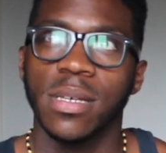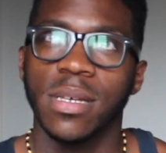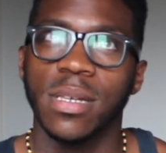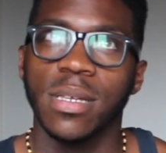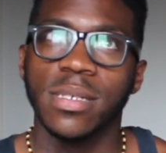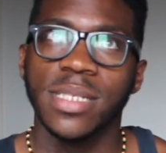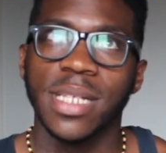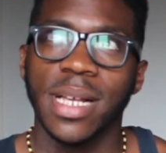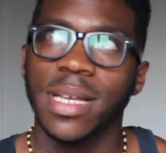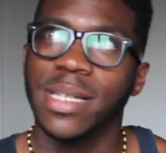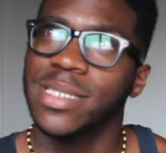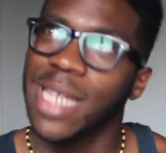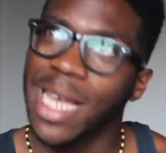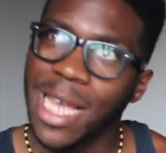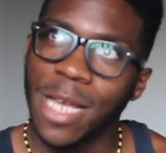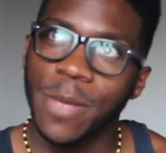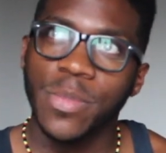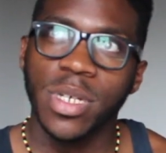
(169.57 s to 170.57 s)
It looks like a
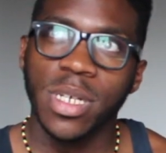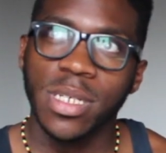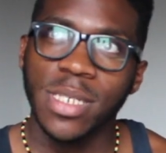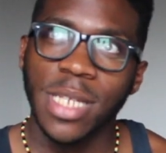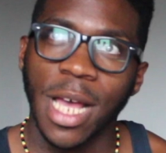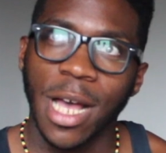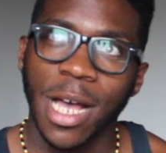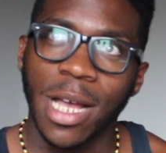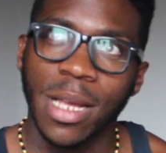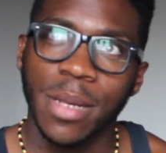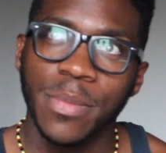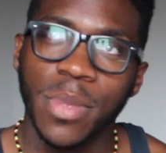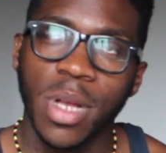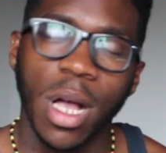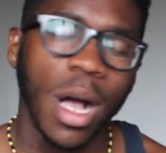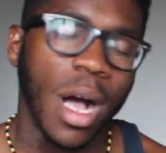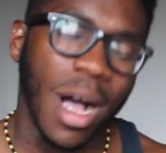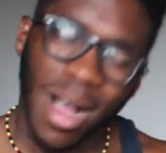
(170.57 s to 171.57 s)
damn good time.
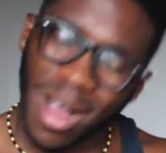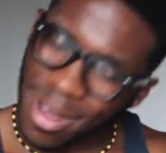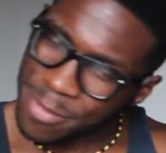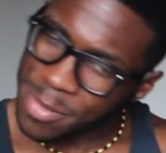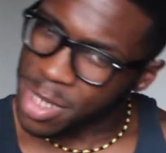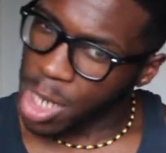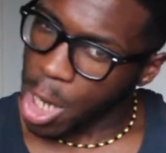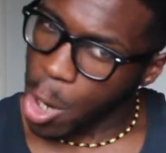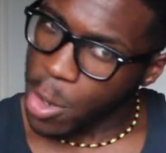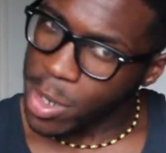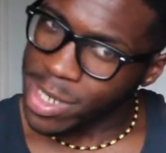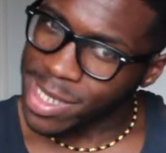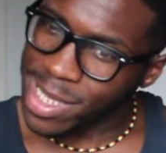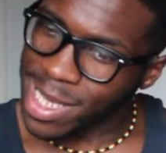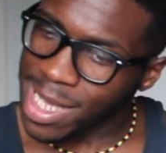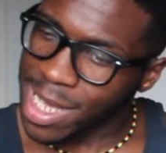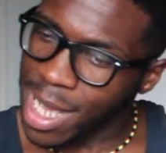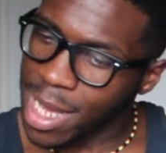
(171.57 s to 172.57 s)
Um the only
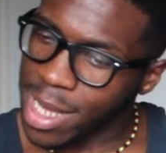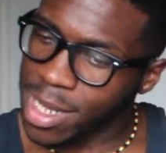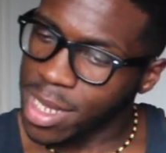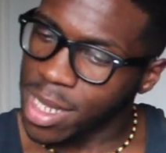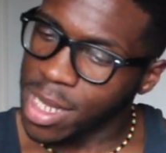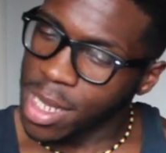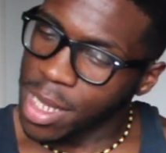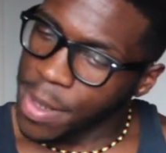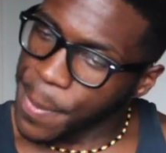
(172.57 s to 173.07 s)
thing I